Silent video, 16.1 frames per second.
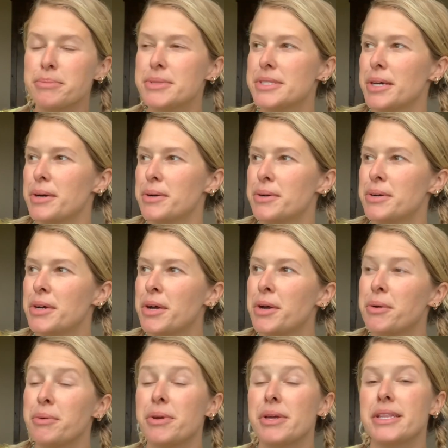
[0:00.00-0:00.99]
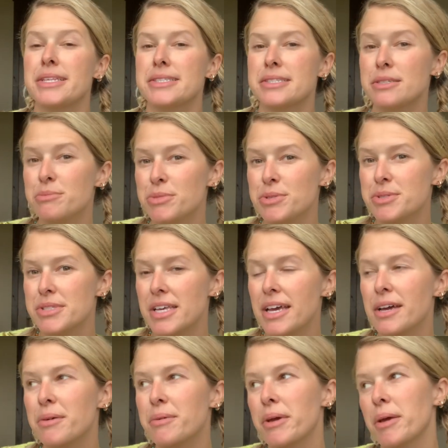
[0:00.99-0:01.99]
So we listened to
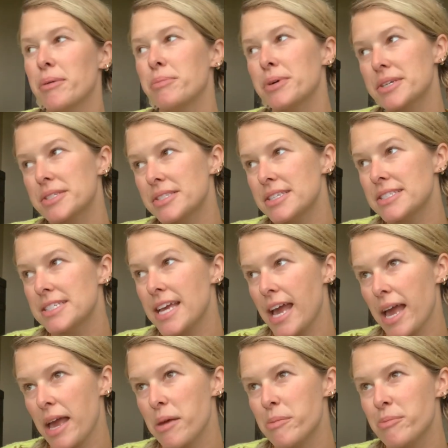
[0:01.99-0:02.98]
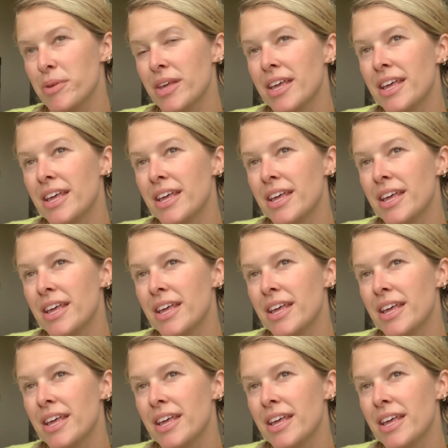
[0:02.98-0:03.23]
music, we had books on tape.